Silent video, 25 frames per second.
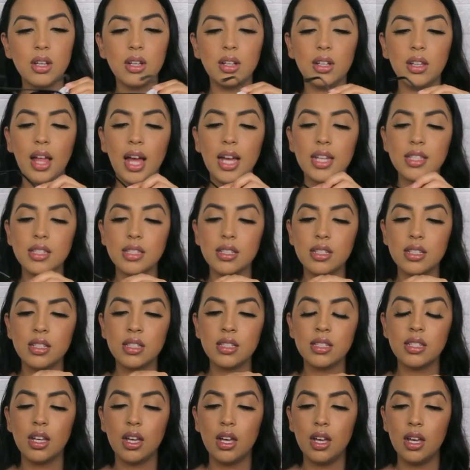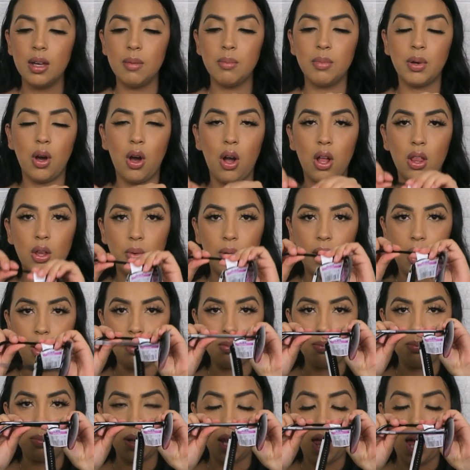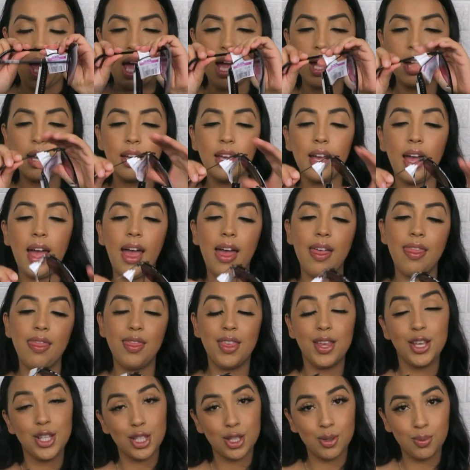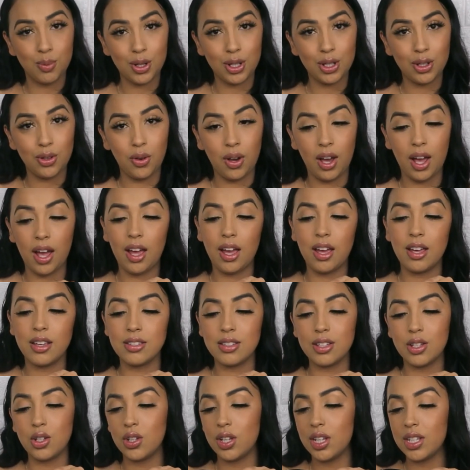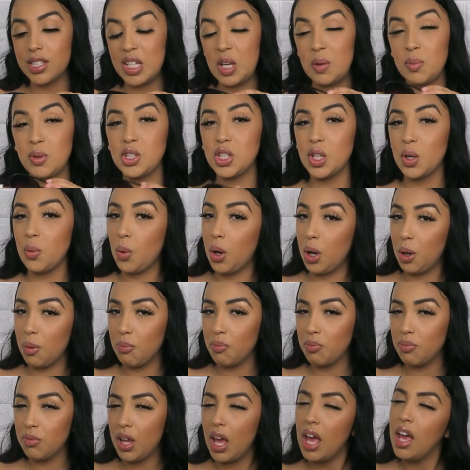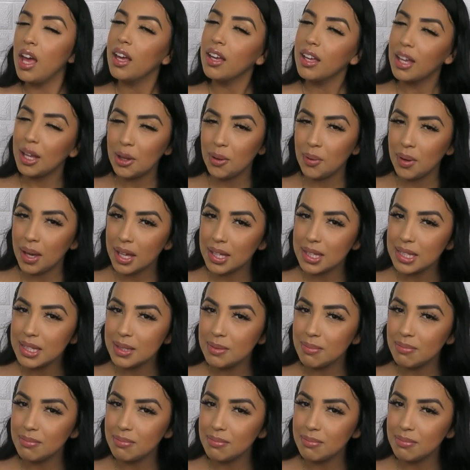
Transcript: glasses, but all around black. And this one, you guys, can you guess how much they were? Can you guess?